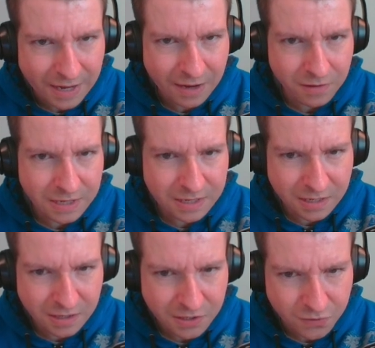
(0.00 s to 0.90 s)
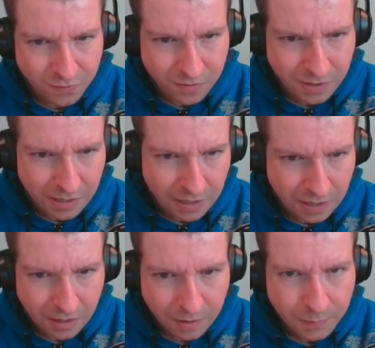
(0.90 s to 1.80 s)
wow, that is
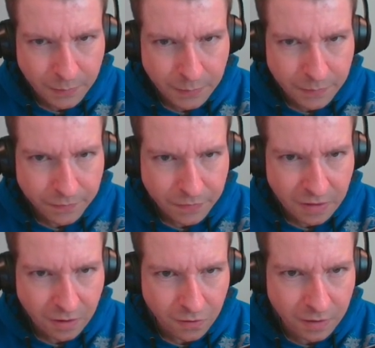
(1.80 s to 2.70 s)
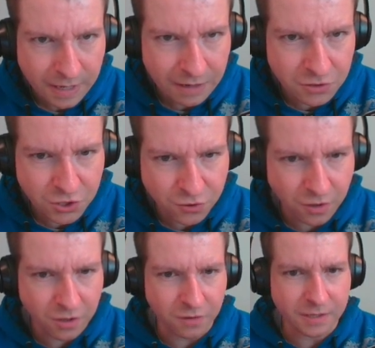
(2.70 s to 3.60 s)
weak. Look at how
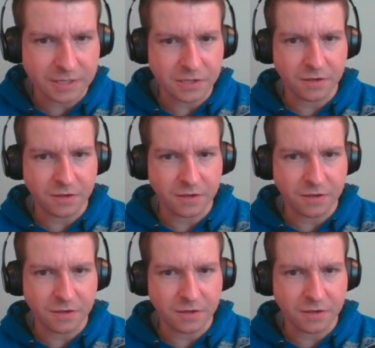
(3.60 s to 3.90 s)
strong all that